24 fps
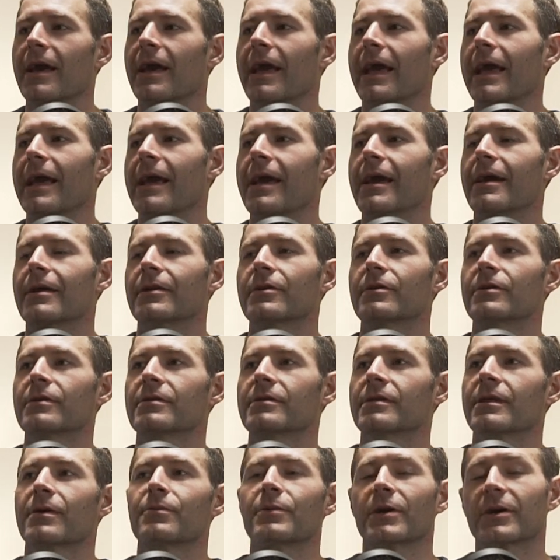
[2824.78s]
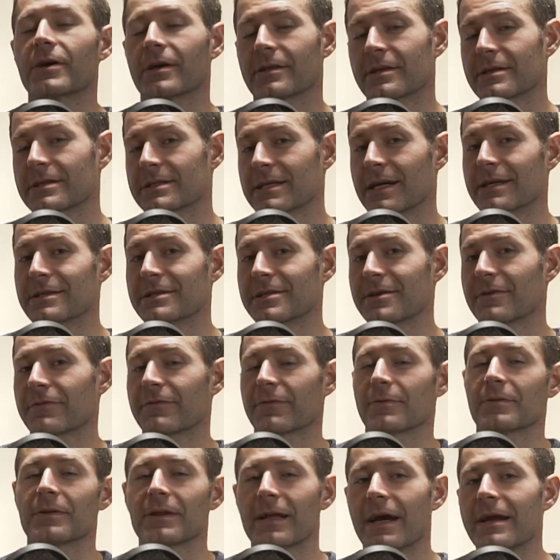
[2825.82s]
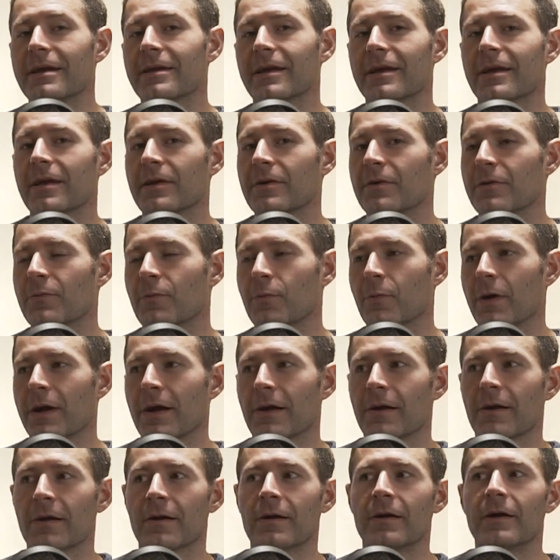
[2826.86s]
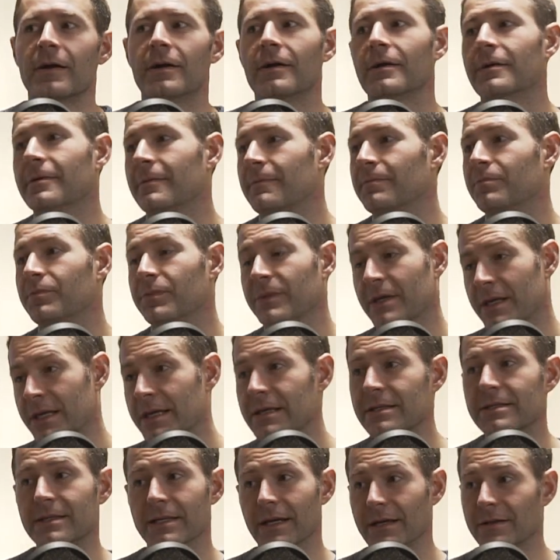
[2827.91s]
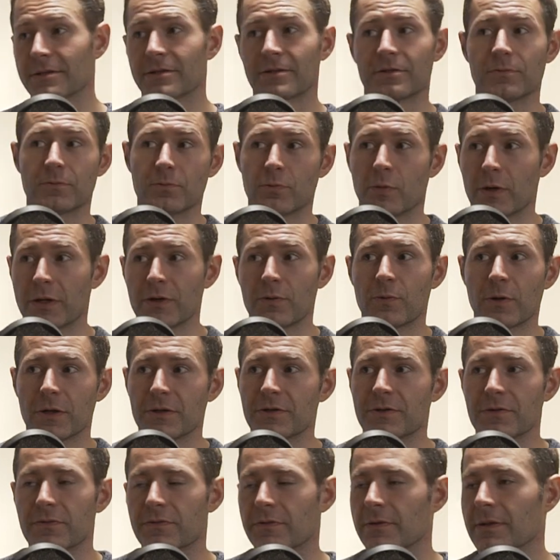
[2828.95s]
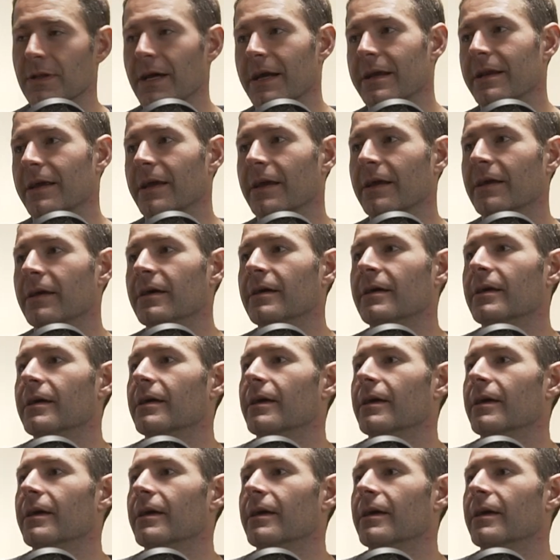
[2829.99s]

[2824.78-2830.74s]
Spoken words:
And then we got this idea for lighting, where he said, what do you want to do for lighting?